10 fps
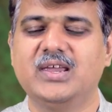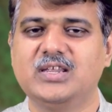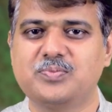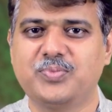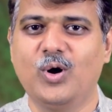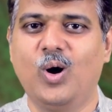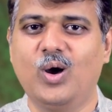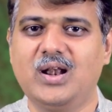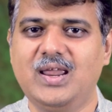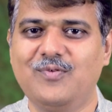is
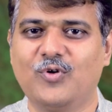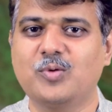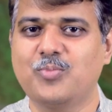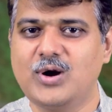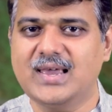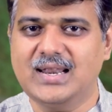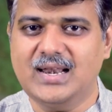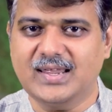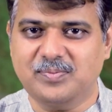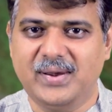purely for political
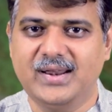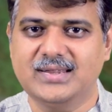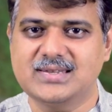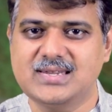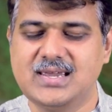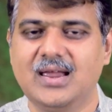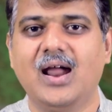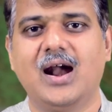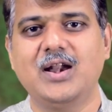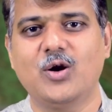expediency
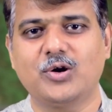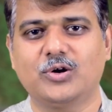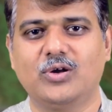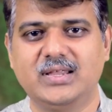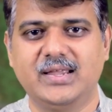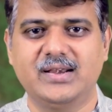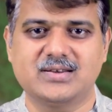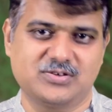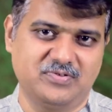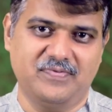and not at all in the
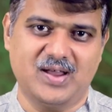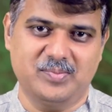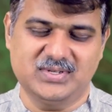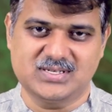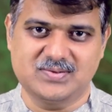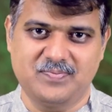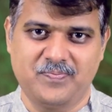interest of the farmers.